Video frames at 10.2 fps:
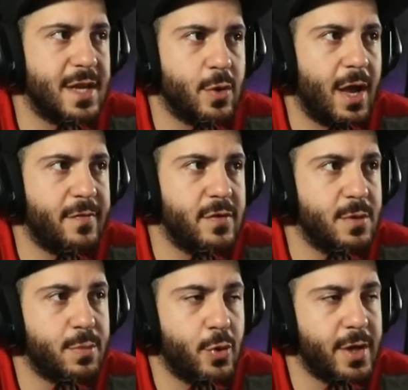You don't have to
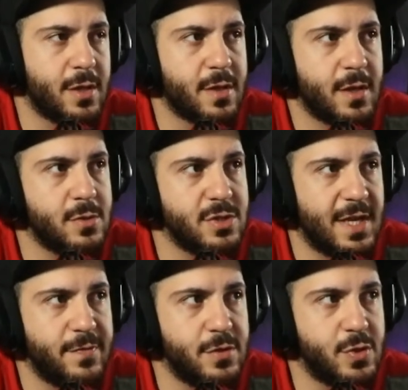deploy anything. You just
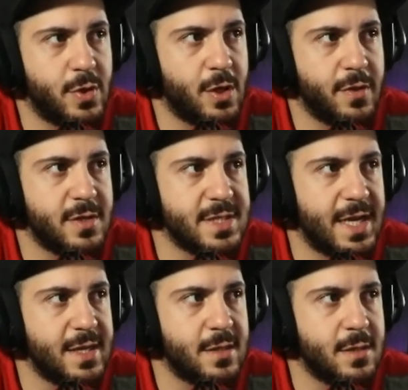have to do it on their
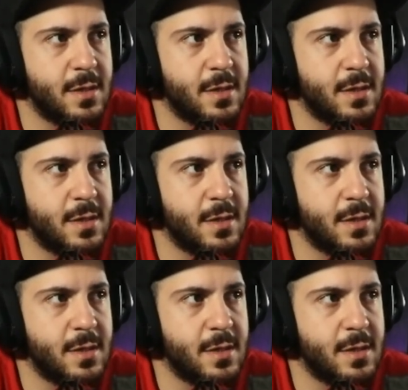site.